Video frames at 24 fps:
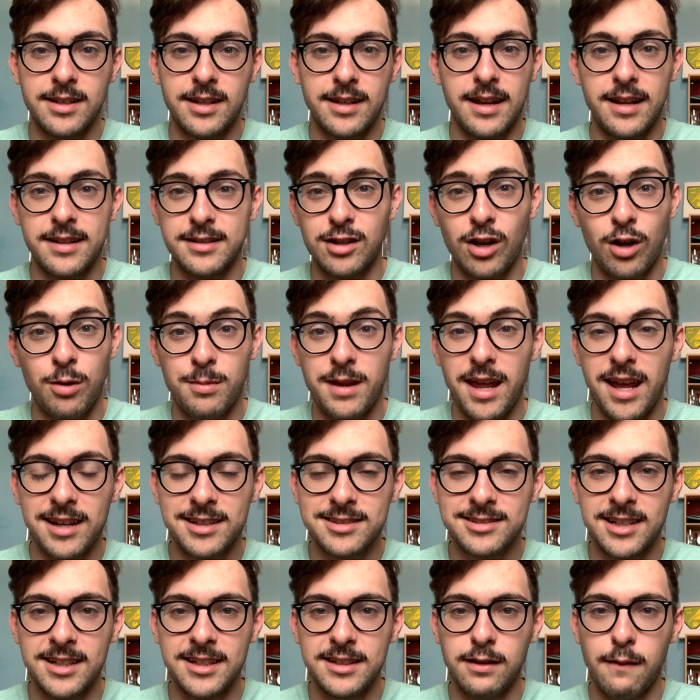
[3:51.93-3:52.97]
And let's hope
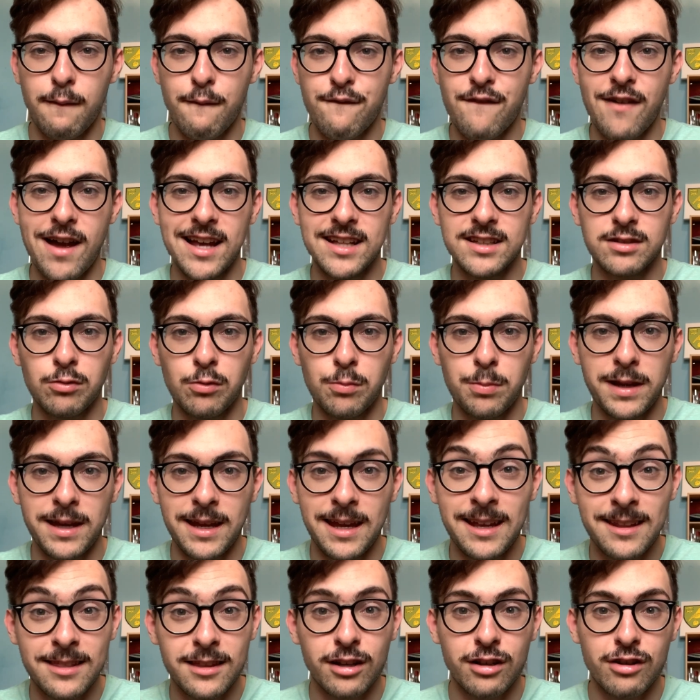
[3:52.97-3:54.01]
next season fans will be
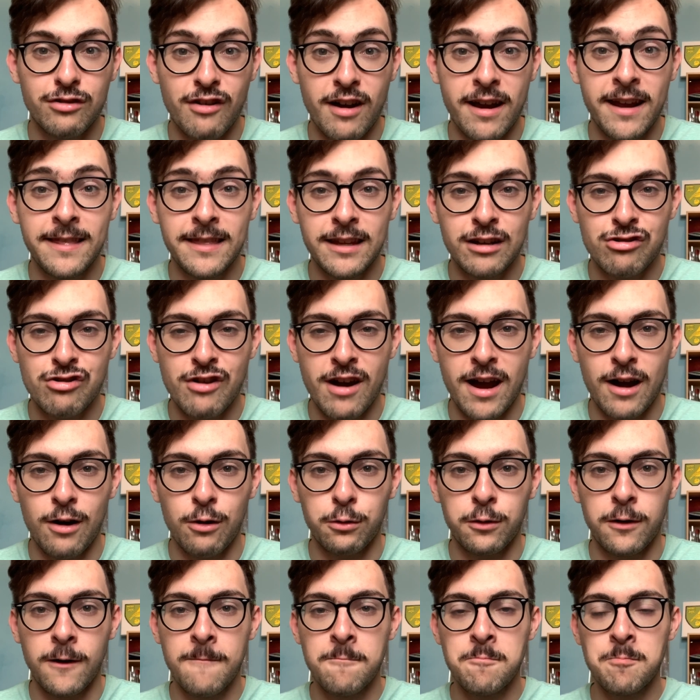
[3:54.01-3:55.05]
in the in the
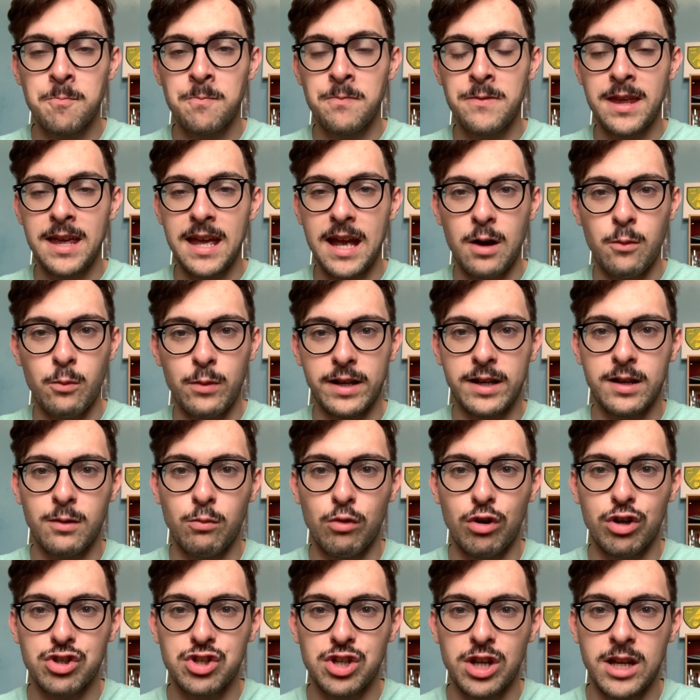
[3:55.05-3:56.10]
crowd and we can
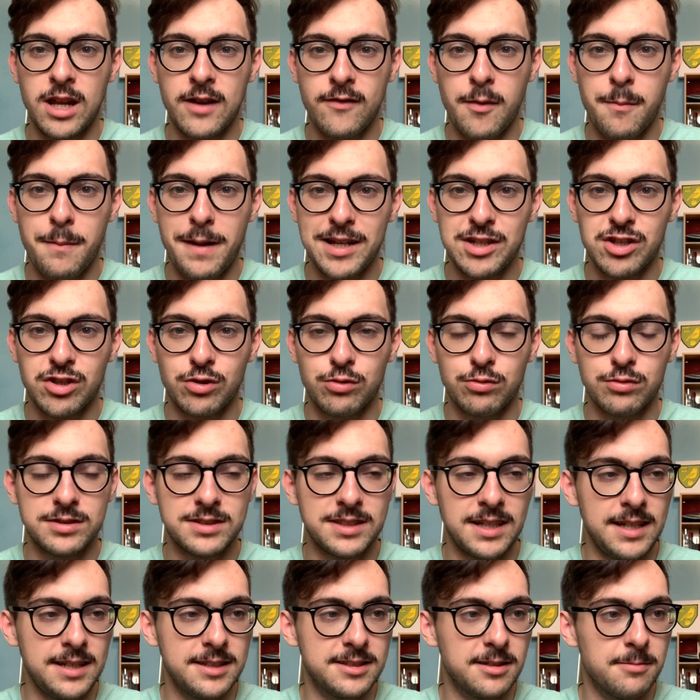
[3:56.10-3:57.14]
watch another magical
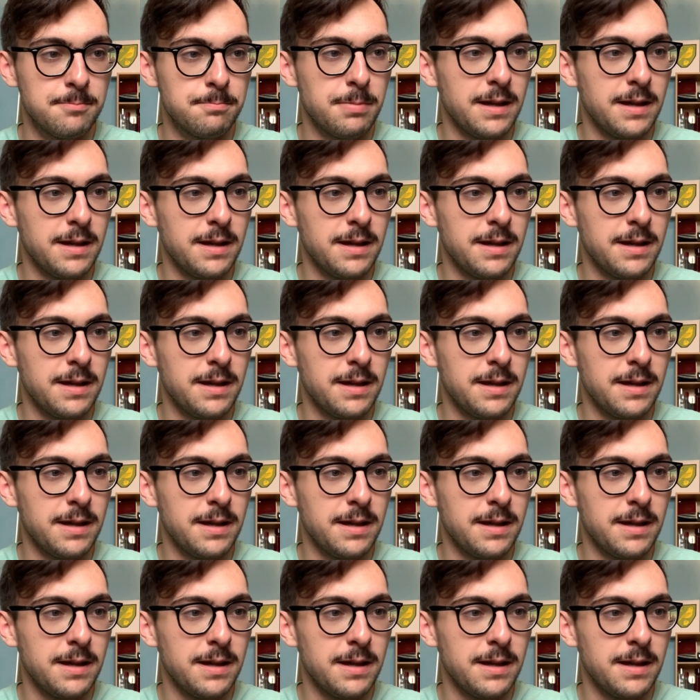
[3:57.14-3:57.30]
season.